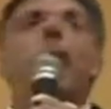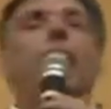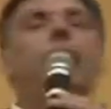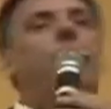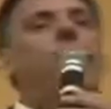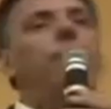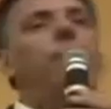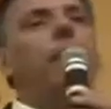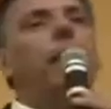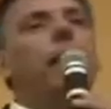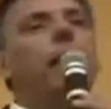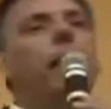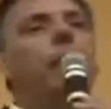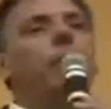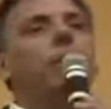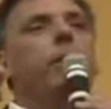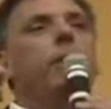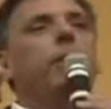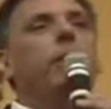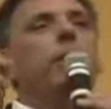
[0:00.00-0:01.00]
Another thing
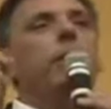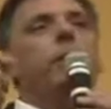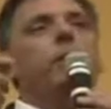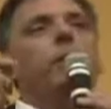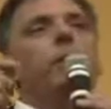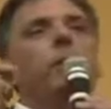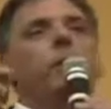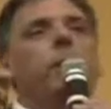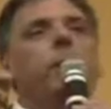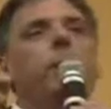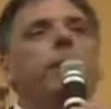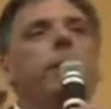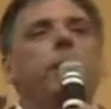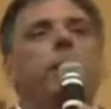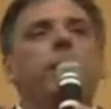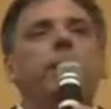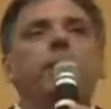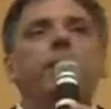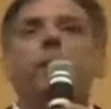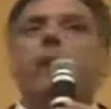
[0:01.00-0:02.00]
I'm going to do that's going to be
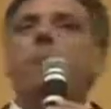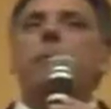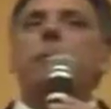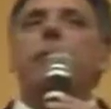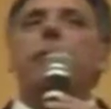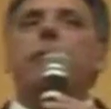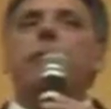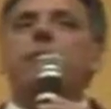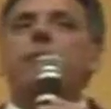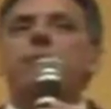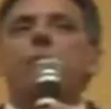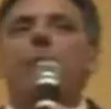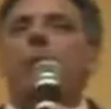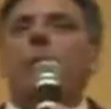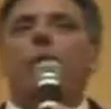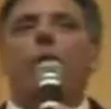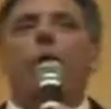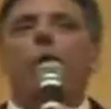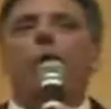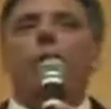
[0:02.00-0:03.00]
different is I'm going to have
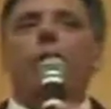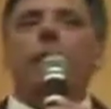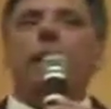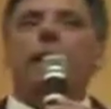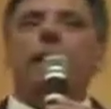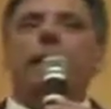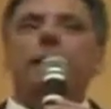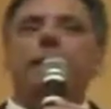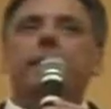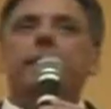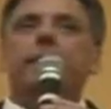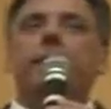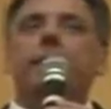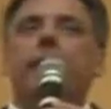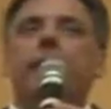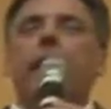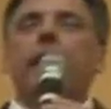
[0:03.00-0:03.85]
town hall meetings.